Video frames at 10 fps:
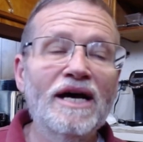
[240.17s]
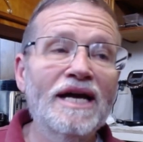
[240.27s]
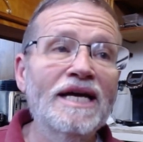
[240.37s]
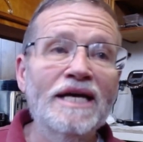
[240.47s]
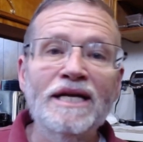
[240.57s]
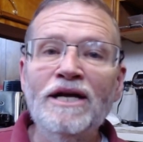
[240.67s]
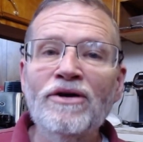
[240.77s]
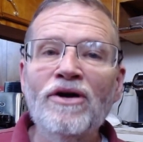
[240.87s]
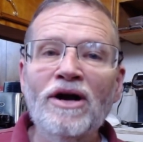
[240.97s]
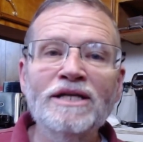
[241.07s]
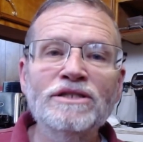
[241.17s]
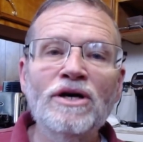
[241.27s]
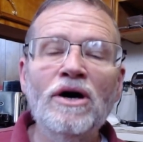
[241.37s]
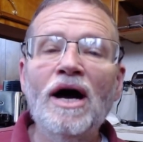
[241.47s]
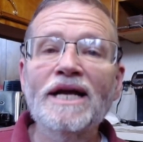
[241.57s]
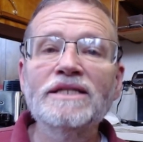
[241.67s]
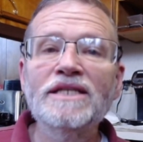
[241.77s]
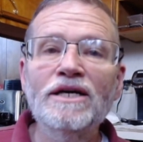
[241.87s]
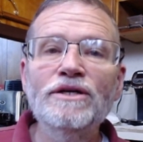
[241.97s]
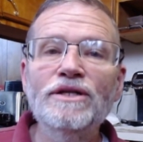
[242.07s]
again, here in Arkansas, I can
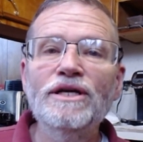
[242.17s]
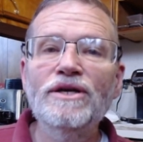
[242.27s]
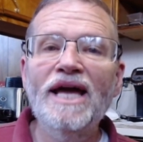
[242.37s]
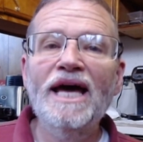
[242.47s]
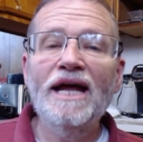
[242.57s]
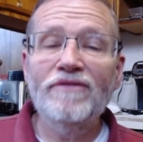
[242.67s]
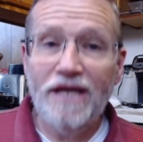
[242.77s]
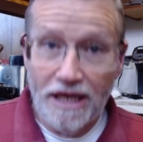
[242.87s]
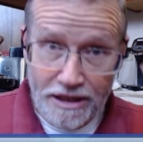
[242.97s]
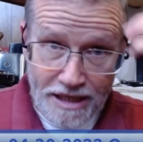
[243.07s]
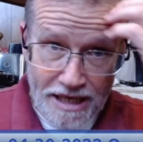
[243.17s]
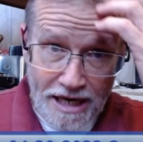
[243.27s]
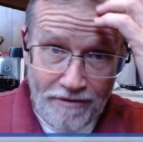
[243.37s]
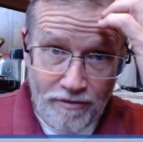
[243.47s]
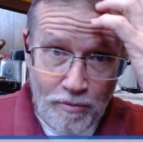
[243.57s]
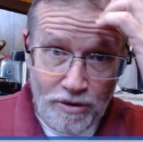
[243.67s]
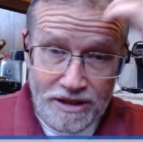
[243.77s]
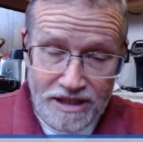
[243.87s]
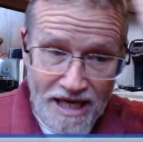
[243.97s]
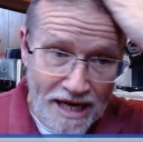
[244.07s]
tell you that you can't have a kid in daycare for more
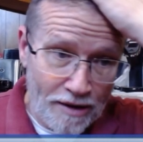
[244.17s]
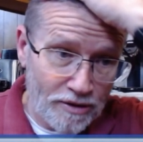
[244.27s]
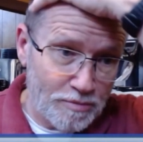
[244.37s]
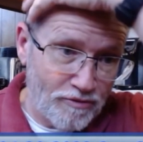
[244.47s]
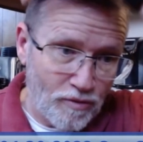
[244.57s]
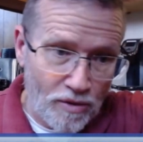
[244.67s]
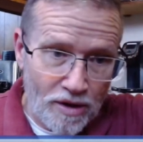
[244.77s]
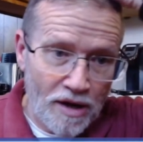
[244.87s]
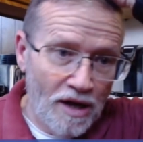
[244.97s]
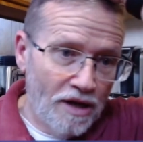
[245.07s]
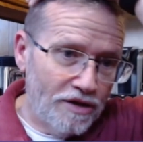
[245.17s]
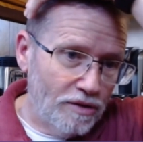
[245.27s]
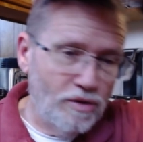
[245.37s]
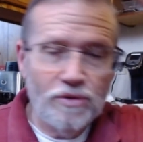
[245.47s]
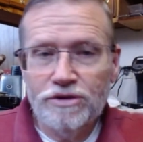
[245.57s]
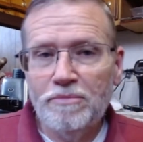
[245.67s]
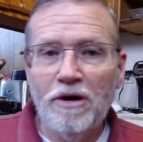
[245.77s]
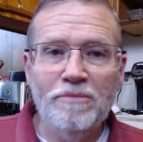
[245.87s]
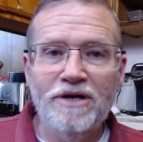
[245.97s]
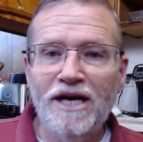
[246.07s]
than 10 hours before the local
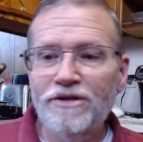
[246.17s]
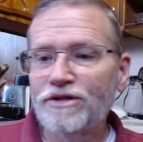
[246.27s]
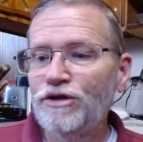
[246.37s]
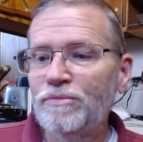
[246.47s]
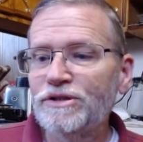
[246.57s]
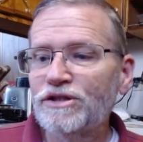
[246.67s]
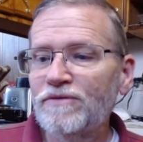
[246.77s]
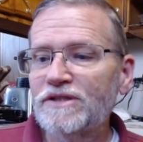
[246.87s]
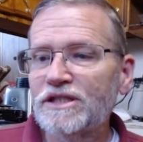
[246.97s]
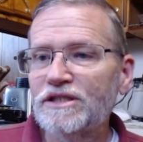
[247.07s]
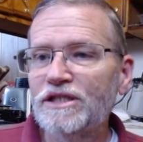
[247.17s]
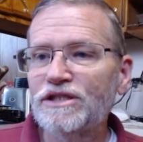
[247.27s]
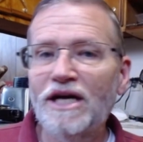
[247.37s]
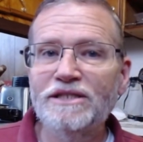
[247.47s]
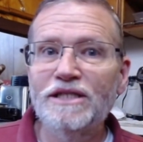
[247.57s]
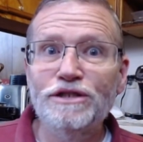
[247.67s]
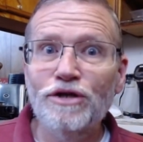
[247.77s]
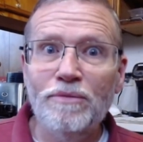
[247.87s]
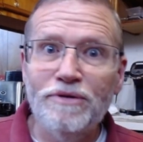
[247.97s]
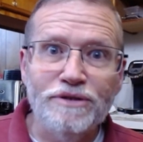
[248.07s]
Department of Health and Human Services decides that
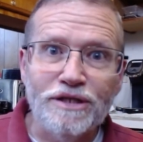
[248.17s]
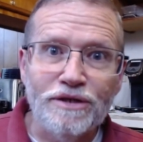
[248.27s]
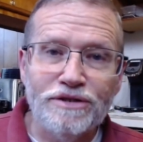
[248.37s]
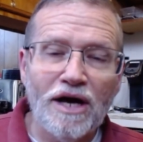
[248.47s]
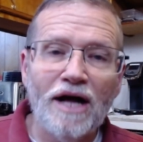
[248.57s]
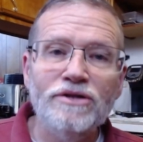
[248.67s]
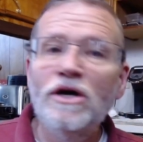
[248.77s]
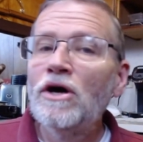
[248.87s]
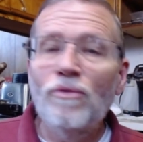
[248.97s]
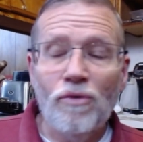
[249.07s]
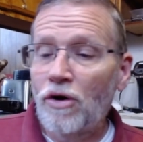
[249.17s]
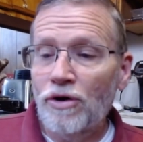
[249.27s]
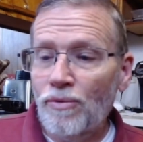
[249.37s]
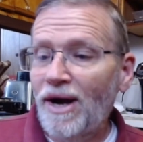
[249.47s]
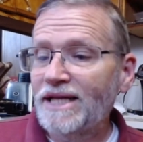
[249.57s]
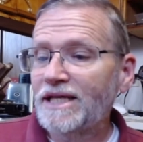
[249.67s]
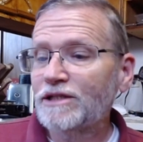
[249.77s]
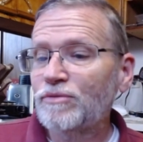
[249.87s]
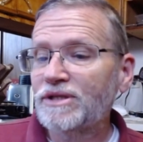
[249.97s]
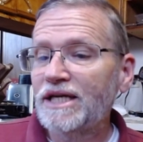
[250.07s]
you're abusing your child. Wrong or right,
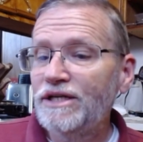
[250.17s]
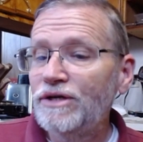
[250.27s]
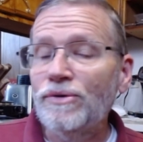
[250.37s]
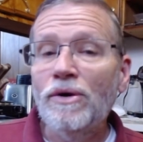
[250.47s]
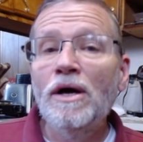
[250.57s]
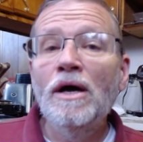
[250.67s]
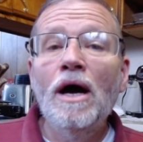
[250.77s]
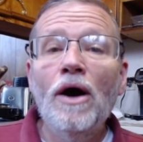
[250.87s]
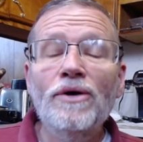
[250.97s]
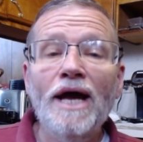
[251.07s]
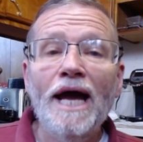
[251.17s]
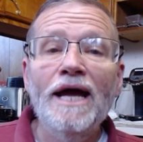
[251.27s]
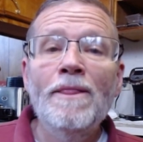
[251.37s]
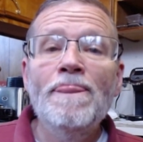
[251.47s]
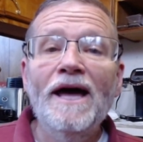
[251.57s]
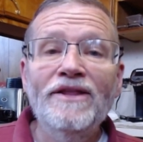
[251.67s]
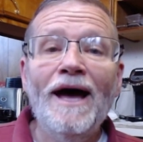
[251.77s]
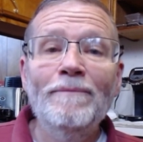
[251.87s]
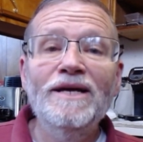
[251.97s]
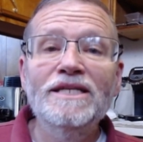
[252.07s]
that's what they do okay? And
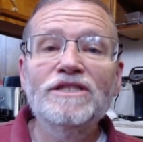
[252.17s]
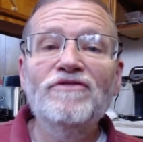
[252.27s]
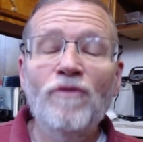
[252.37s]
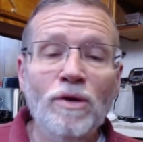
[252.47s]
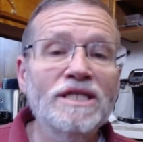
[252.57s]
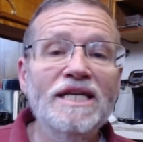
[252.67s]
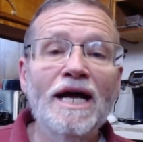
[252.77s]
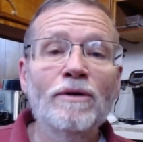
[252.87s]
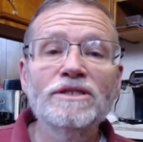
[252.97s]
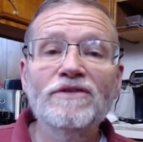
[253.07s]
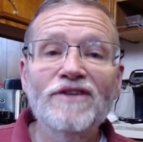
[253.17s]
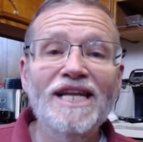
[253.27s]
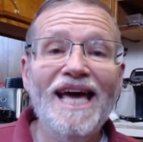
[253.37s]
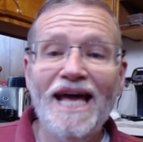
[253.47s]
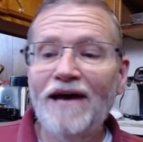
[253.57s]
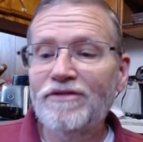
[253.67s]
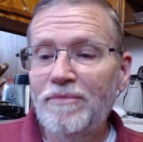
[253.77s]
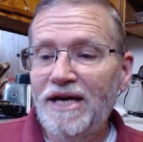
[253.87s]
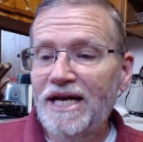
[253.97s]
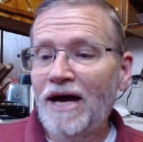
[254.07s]
that means 14 hours of the day have to
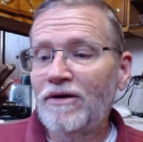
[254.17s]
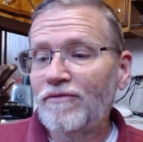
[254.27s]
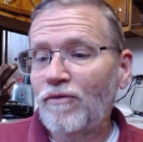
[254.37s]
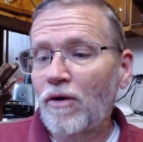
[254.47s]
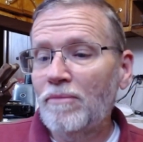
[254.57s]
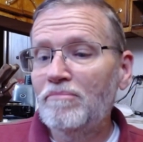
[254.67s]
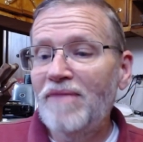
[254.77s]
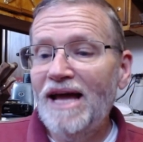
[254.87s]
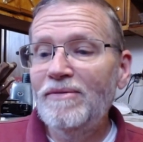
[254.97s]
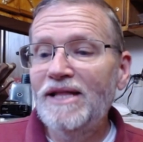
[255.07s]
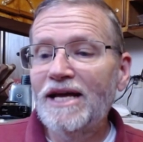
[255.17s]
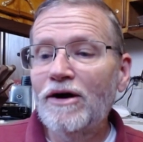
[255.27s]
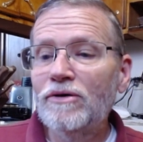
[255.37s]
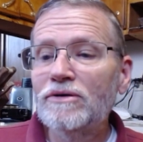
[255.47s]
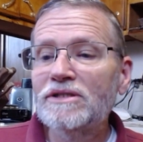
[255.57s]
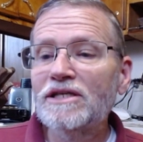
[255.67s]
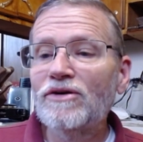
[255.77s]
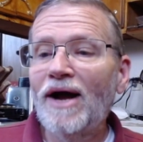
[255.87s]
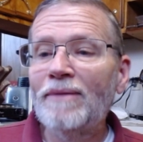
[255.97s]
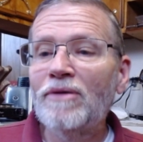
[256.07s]
be accounted for. Maybe they go to
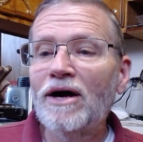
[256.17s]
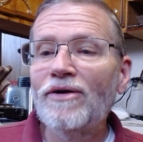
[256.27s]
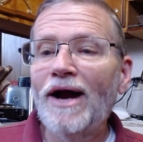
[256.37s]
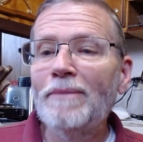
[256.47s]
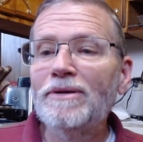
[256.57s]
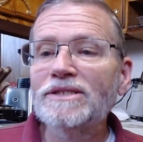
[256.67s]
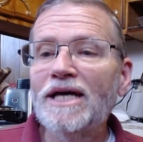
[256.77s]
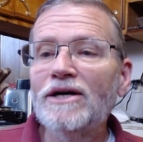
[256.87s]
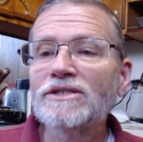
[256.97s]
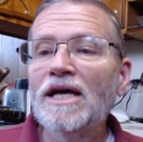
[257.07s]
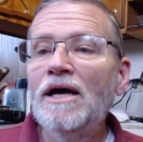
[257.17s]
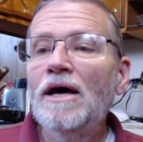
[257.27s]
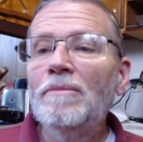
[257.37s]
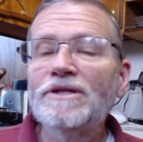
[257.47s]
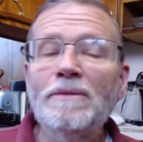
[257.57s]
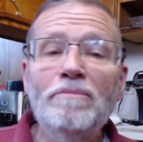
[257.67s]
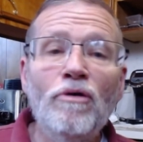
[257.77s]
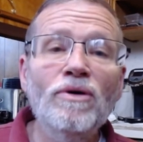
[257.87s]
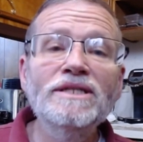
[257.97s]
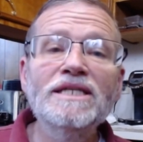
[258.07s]
grandma and grandpa's house, but the
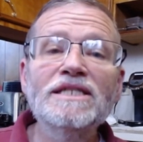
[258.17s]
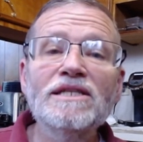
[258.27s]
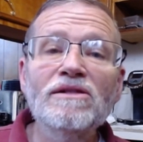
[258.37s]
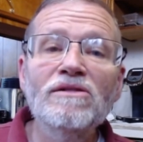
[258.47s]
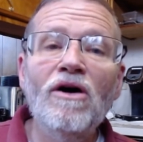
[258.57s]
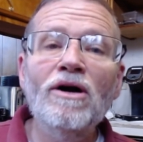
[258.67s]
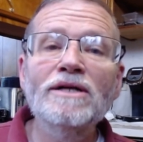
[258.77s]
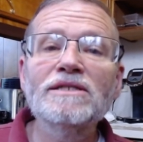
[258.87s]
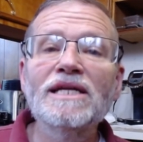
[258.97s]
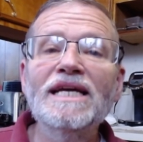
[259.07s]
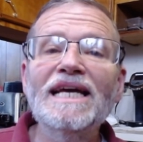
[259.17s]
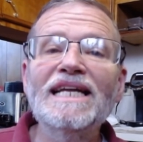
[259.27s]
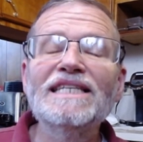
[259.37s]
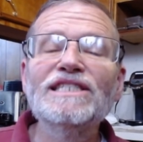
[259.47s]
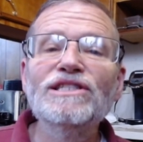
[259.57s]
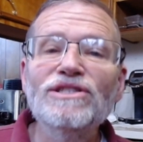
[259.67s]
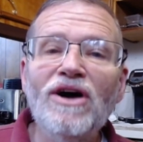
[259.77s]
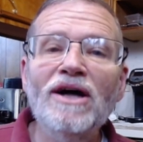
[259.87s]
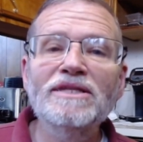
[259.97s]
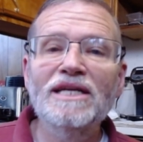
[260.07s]
point is largely it is
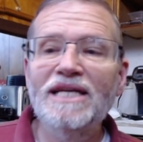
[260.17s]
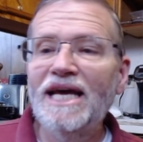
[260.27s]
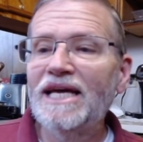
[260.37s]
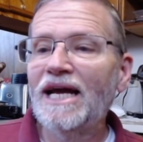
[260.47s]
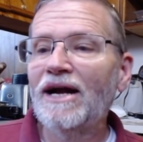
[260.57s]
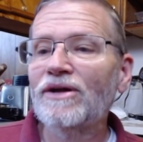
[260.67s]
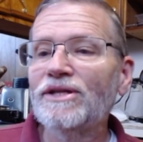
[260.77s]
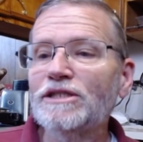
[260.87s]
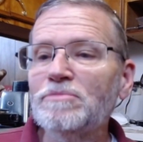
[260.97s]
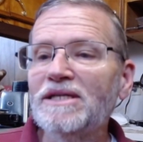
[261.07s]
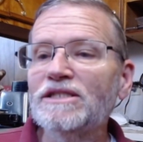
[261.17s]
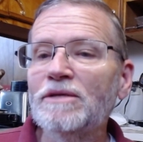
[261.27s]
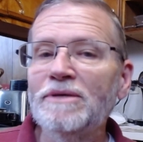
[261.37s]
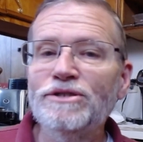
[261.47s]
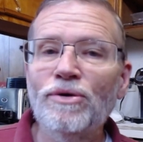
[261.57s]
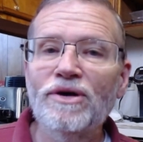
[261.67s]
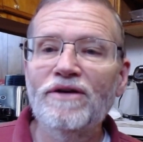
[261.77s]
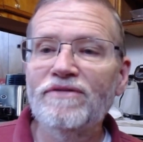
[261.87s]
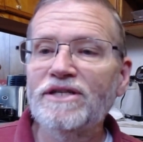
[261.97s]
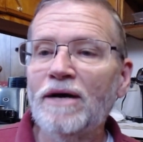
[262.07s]
not the daycare that spends the majority
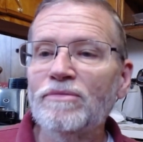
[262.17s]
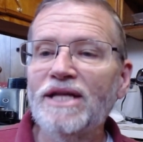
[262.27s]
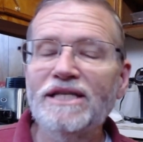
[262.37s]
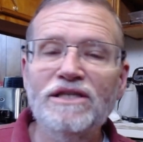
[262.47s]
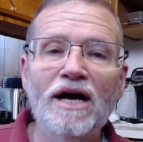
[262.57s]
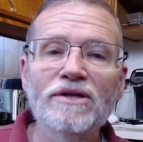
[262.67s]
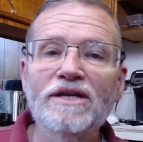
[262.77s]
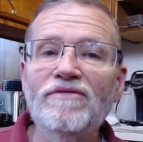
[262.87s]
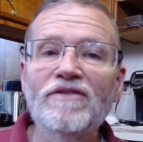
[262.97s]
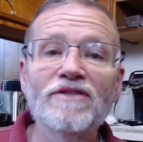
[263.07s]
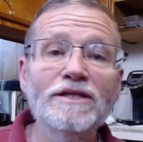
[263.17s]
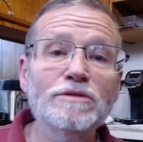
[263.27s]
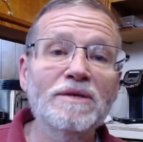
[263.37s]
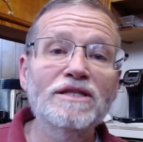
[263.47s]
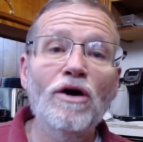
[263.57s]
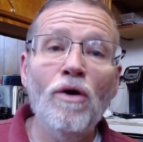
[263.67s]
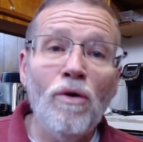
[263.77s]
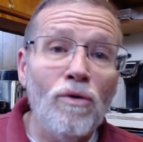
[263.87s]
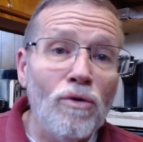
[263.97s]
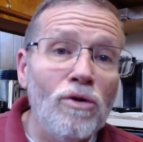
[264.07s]
of the time with that child, even if they spend the
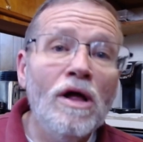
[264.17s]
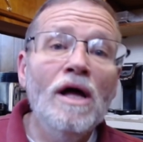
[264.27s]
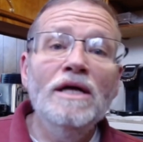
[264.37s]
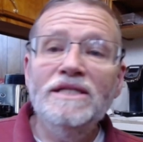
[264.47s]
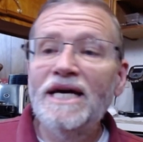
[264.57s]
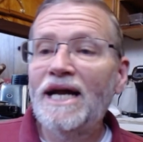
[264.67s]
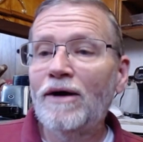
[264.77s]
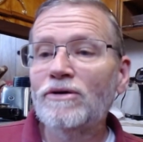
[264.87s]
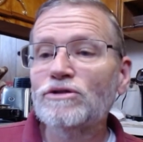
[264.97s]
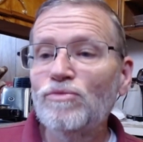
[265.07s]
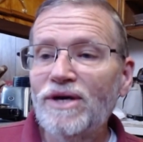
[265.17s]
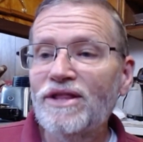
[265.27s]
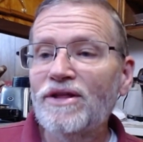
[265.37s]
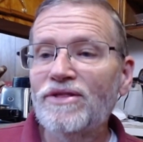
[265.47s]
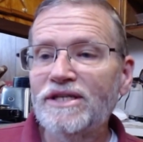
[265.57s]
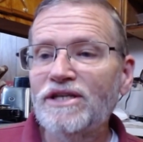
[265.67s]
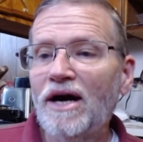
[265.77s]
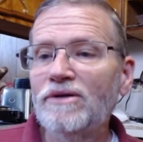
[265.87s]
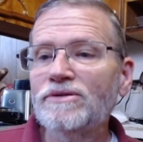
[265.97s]
whole 10 hours with the child.